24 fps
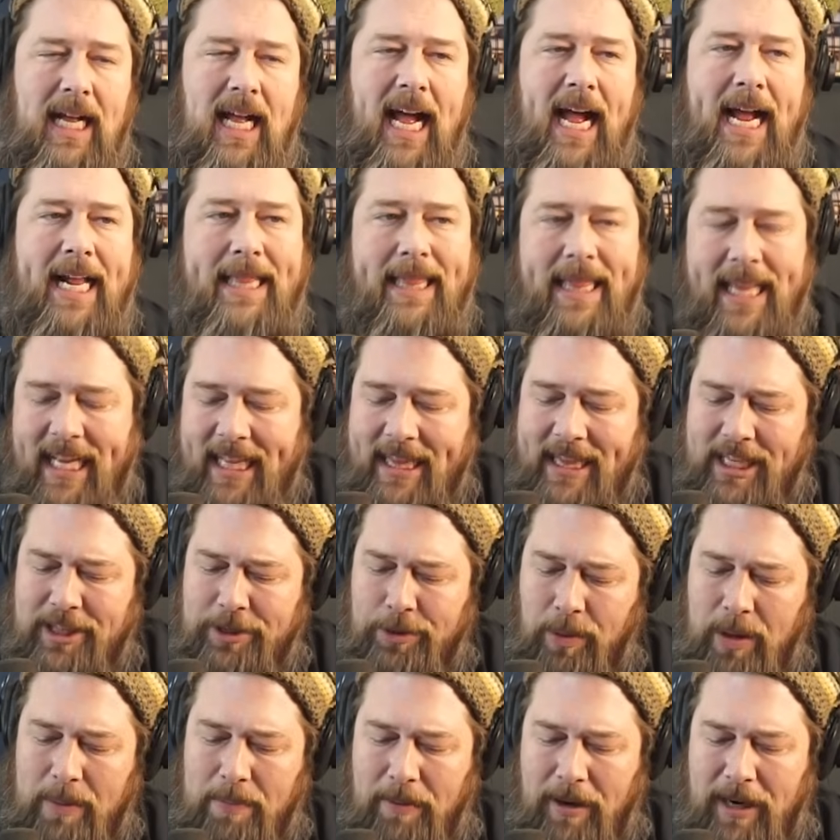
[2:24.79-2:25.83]
I think
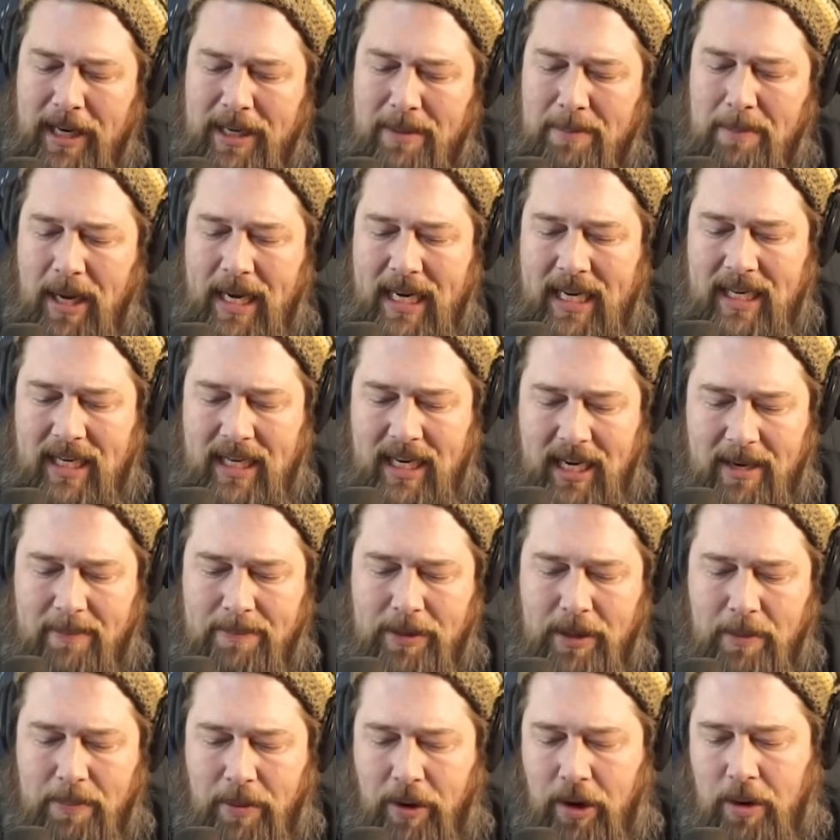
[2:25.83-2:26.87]
this reprinting might
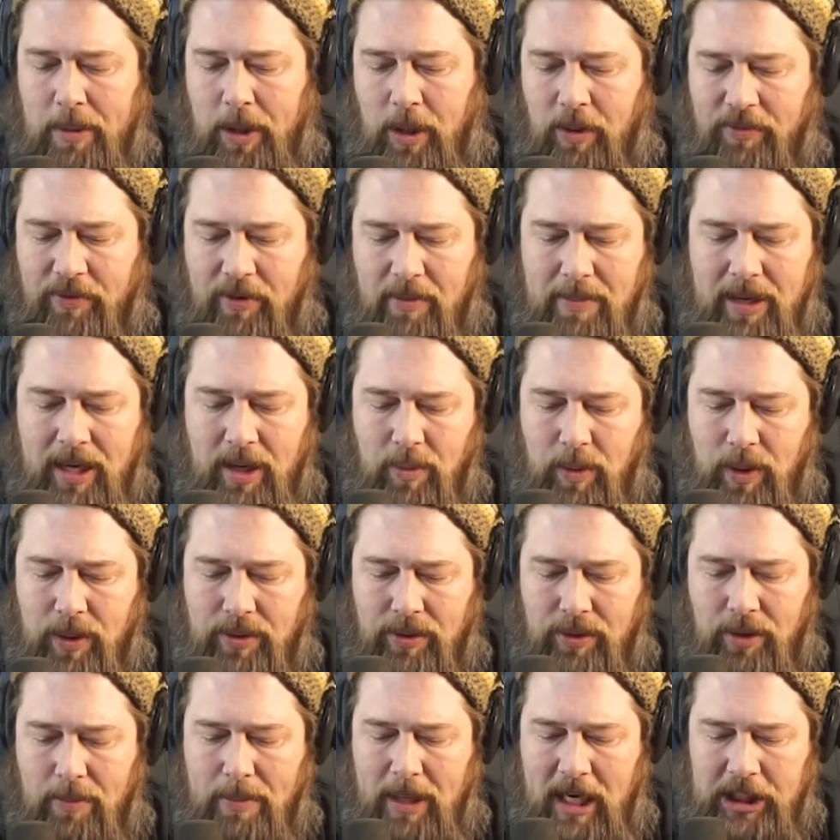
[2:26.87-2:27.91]
keep the promo from being
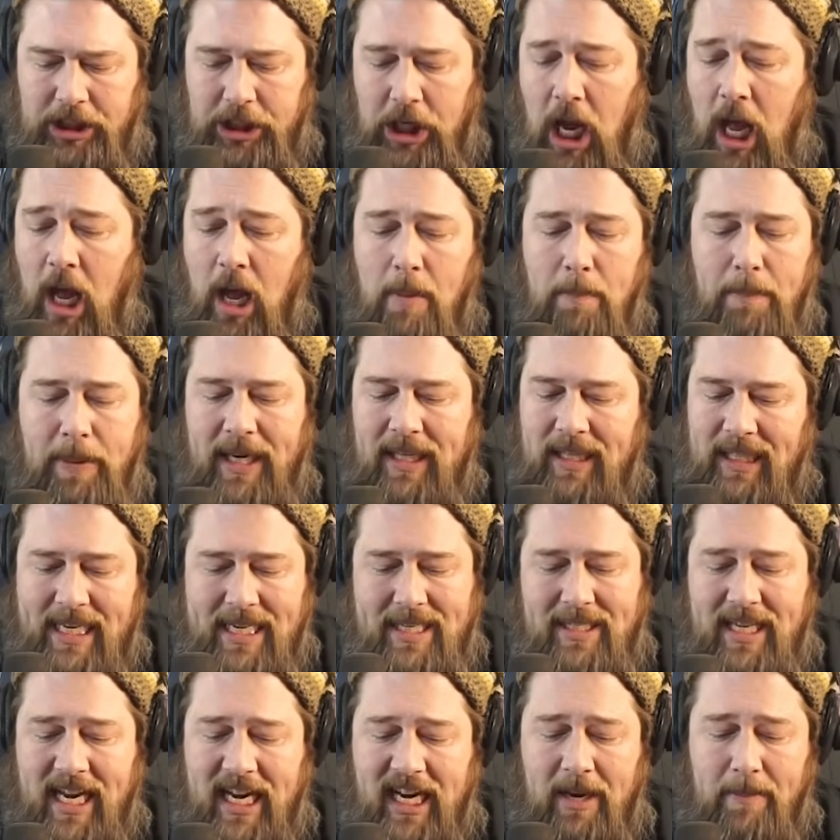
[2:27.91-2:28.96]
worth too much, but at
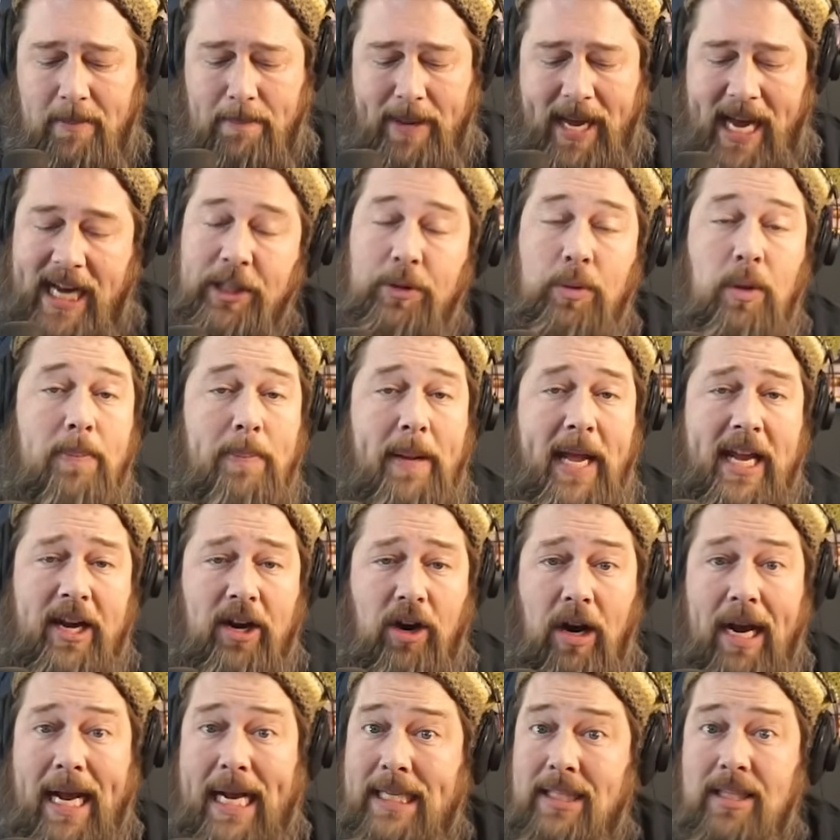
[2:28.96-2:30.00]
least, like, Patchwork
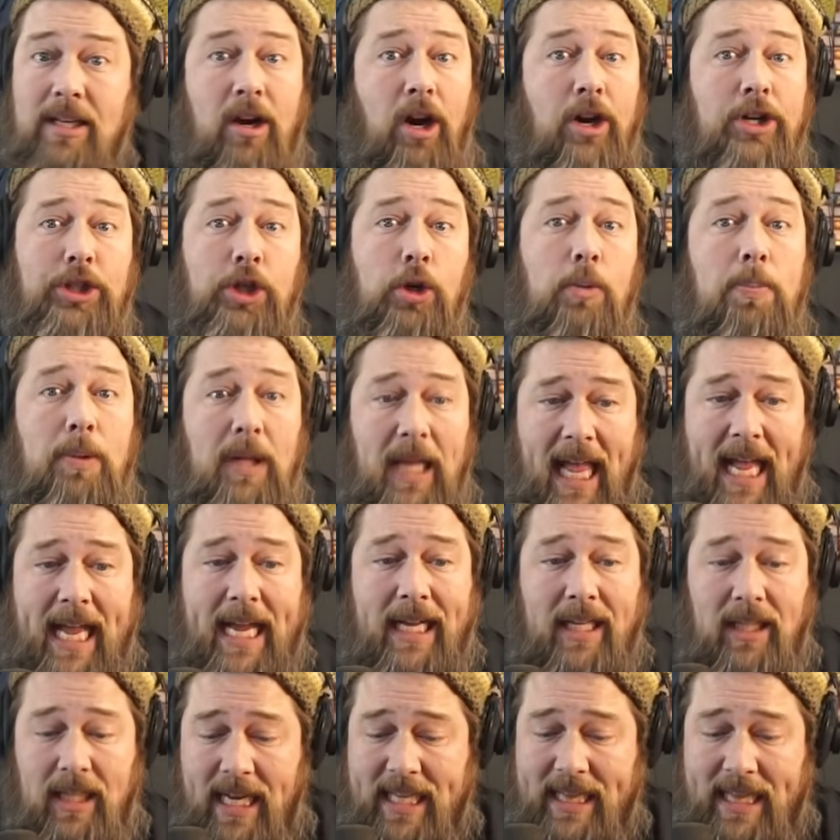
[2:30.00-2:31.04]
Banner, it's a card you'll play.
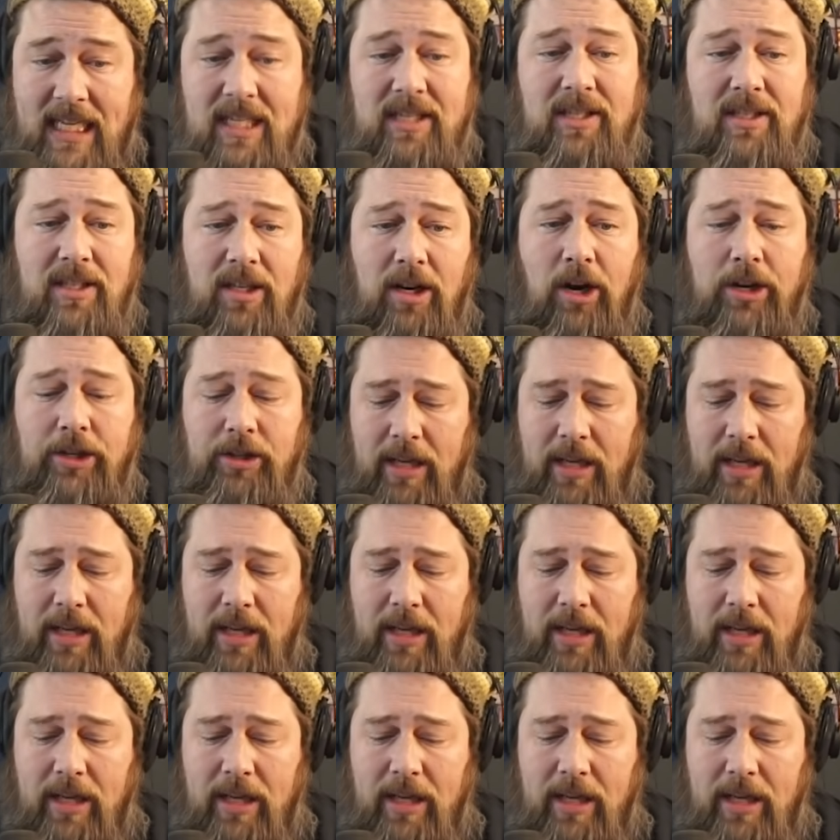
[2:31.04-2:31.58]
Like, this is a card you'll